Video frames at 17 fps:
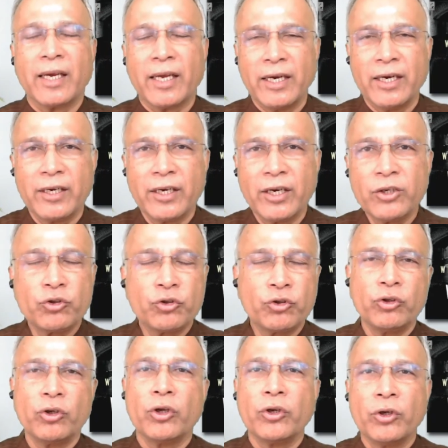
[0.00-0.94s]

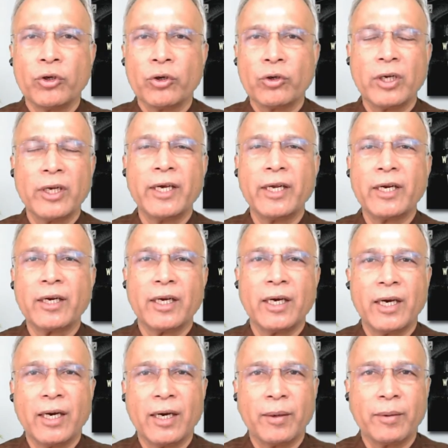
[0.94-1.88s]
enriched
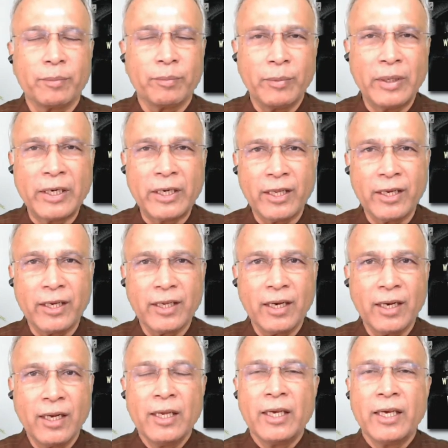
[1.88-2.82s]
nuclear
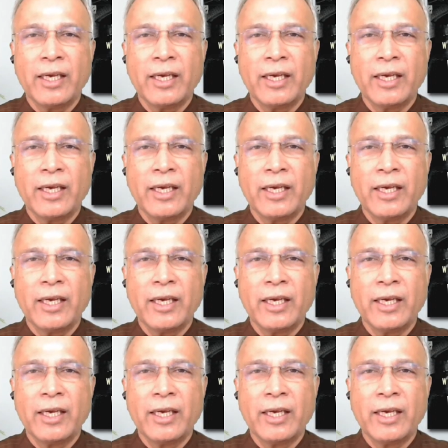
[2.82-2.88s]
material